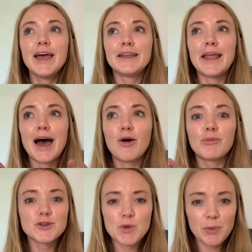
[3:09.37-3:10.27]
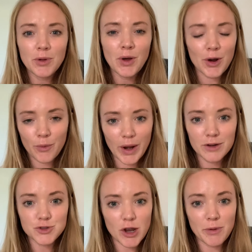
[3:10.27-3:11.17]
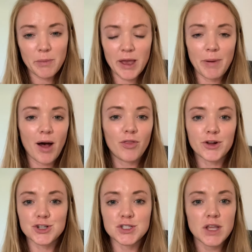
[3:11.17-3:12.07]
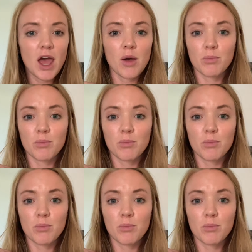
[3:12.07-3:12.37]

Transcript: Now, most people are aware of Stripe and PayPal. They're just